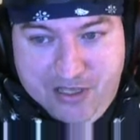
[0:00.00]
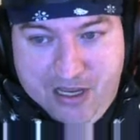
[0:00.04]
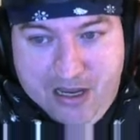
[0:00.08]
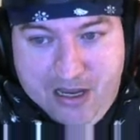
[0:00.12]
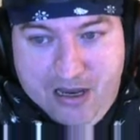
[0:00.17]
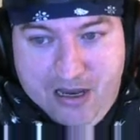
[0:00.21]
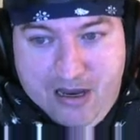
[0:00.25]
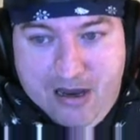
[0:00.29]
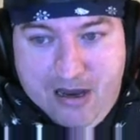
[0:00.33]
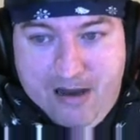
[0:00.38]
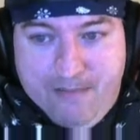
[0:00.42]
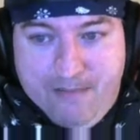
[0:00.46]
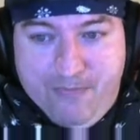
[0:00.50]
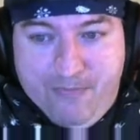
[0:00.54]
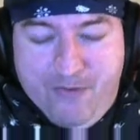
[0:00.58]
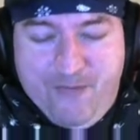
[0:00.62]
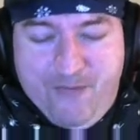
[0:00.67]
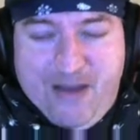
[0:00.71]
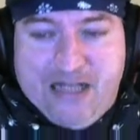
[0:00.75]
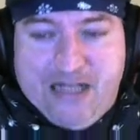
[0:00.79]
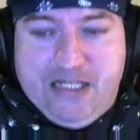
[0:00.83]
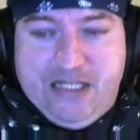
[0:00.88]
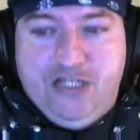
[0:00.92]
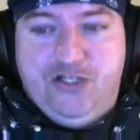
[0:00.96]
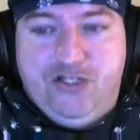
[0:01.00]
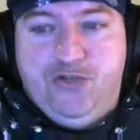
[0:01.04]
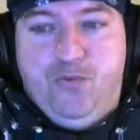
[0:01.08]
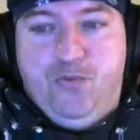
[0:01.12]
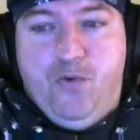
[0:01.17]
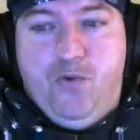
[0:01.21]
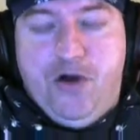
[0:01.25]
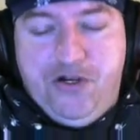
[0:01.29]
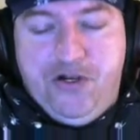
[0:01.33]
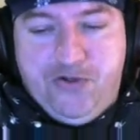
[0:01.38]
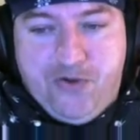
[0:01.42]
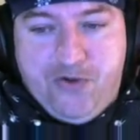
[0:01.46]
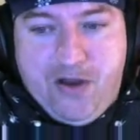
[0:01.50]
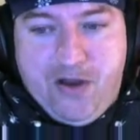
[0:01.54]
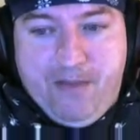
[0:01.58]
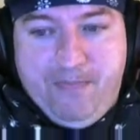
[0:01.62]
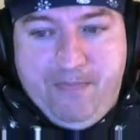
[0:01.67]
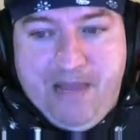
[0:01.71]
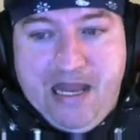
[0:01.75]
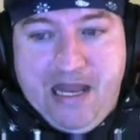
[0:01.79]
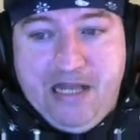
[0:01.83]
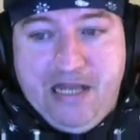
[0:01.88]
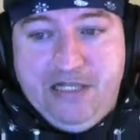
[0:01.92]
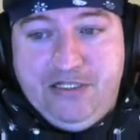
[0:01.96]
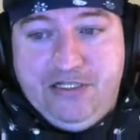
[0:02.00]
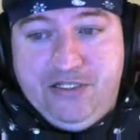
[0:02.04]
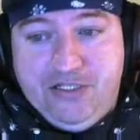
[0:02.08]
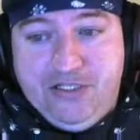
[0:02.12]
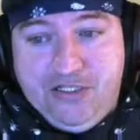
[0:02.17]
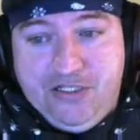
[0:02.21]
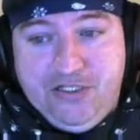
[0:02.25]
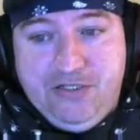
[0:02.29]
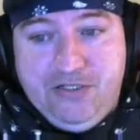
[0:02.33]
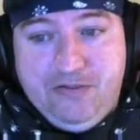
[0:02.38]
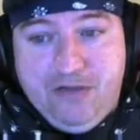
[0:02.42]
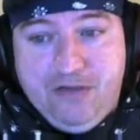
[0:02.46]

The fact that it's a 1-drop, and it's